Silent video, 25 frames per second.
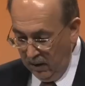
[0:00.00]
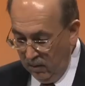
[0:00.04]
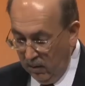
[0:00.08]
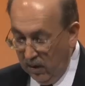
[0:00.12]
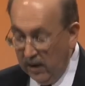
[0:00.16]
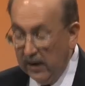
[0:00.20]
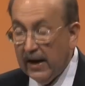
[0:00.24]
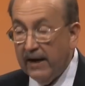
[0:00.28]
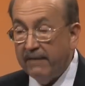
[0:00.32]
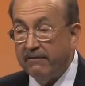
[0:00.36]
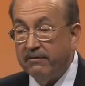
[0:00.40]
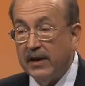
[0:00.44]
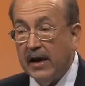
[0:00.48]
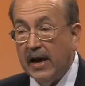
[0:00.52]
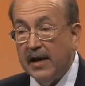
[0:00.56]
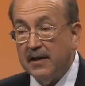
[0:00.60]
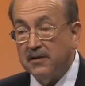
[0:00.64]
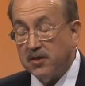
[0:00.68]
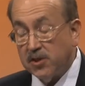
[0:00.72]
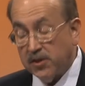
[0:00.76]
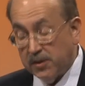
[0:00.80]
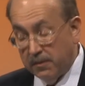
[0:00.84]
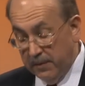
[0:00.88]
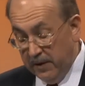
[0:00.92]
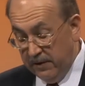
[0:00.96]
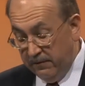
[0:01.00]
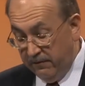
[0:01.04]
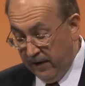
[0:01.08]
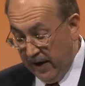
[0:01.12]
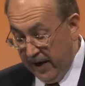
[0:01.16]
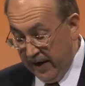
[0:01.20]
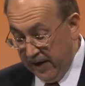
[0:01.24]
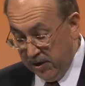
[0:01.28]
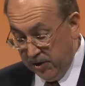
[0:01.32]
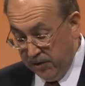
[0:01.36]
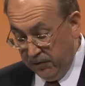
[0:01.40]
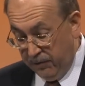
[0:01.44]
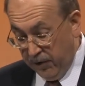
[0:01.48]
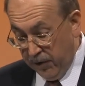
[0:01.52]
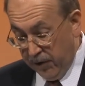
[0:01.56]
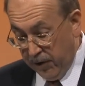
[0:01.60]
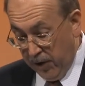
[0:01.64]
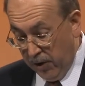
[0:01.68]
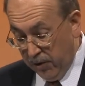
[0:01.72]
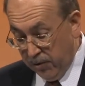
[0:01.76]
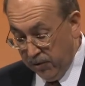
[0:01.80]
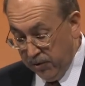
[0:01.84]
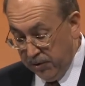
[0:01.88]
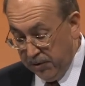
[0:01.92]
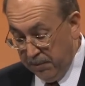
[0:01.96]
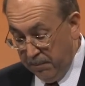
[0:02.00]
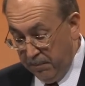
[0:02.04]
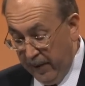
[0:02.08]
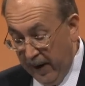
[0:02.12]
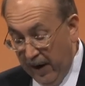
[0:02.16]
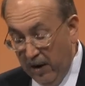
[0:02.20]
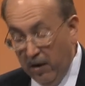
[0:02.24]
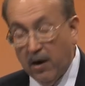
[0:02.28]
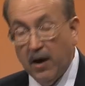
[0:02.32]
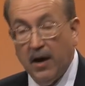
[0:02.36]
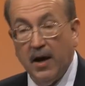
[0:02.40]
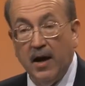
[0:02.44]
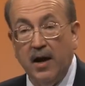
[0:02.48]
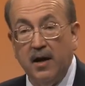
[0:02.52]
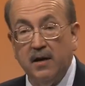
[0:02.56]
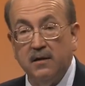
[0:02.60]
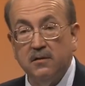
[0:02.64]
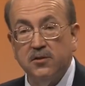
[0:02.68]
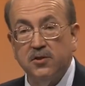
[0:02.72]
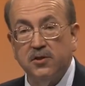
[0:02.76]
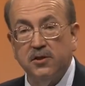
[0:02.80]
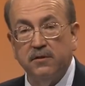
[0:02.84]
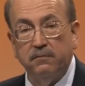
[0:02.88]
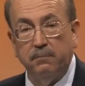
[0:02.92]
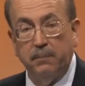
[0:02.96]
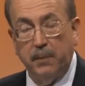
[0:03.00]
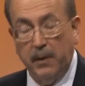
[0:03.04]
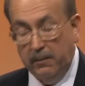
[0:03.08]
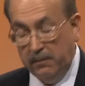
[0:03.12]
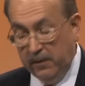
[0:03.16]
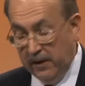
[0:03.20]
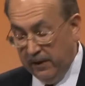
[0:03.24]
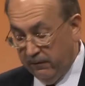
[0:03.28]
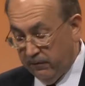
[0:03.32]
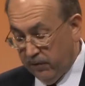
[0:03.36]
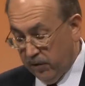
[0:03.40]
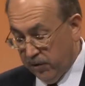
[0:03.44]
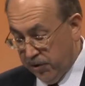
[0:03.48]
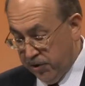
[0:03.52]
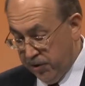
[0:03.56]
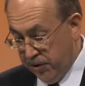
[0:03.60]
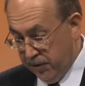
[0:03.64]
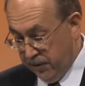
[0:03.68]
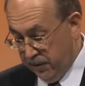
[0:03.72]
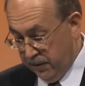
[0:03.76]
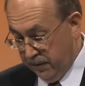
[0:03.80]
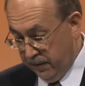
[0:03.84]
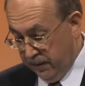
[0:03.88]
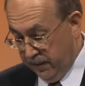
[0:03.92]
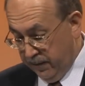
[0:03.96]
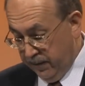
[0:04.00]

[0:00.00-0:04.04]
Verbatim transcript: Well, I've got some advice for those paragons of public virtue.